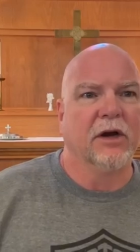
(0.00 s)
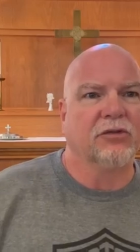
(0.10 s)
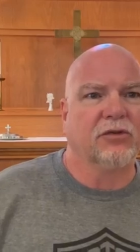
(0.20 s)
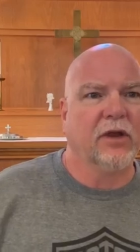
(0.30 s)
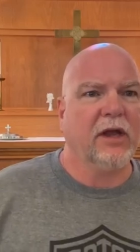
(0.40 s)

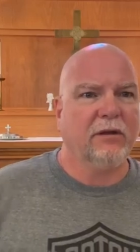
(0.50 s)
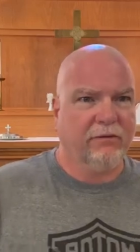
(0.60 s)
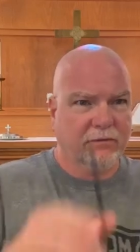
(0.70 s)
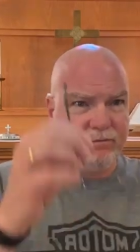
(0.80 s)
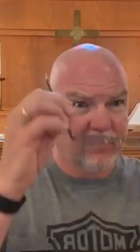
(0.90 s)
There's three,
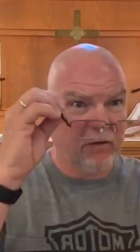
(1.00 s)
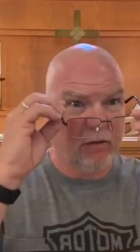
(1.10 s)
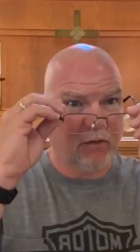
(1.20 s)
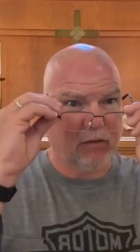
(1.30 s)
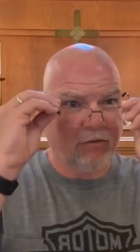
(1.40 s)

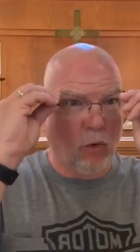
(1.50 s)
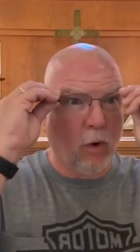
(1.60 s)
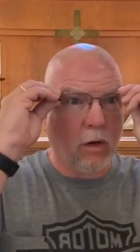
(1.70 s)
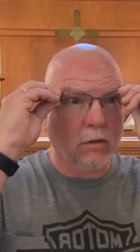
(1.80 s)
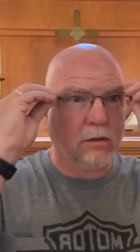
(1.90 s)

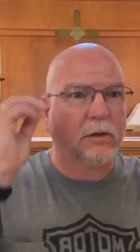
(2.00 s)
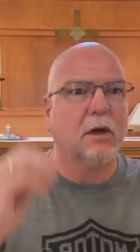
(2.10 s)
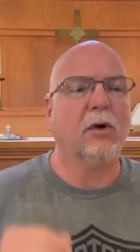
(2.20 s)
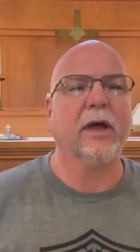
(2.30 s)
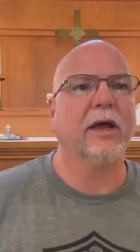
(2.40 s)
four.
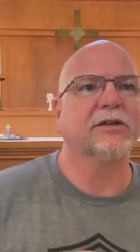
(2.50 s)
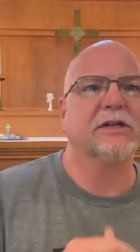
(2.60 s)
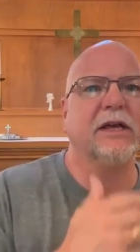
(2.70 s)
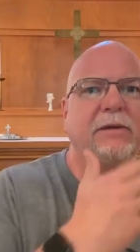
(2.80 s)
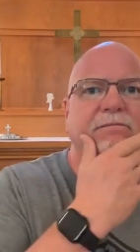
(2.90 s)
Okay.
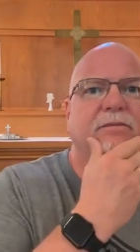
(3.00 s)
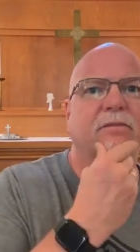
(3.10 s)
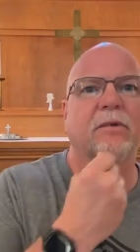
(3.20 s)
See?